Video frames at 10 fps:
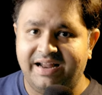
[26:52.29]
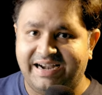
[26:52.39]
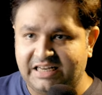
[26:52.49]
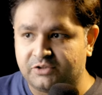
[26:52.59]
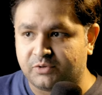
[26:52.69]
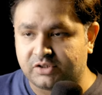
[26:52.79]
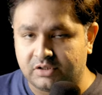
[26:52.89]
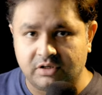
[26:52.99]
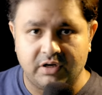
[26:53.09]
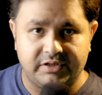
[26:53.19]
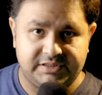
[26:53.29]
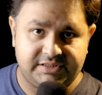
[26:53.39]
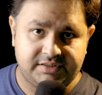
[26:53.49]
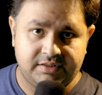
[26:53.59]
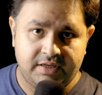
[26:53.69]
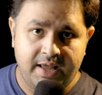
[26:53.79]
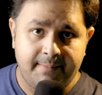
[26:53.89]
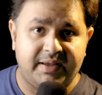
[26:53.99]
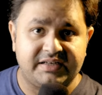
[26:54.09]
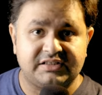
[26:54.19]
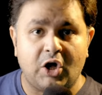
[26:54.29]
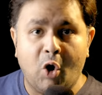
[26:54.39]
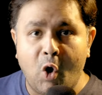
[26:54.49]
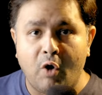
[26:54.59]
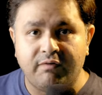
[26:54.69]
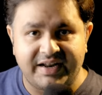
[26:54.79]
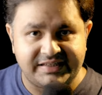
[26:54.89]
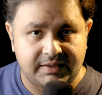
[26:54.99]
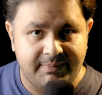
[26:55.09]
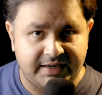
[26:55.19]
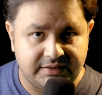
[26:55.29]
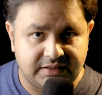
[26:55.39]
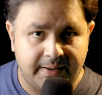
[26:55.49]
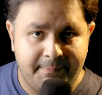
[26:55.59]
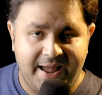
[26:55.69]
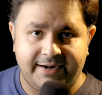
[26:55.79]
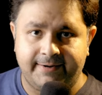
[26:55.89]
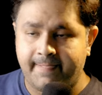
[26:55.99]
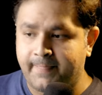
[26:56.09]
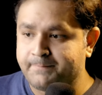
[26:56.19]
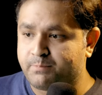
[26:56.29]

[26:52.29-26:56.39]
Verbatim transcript: at least for certain goods because they overestimated the demand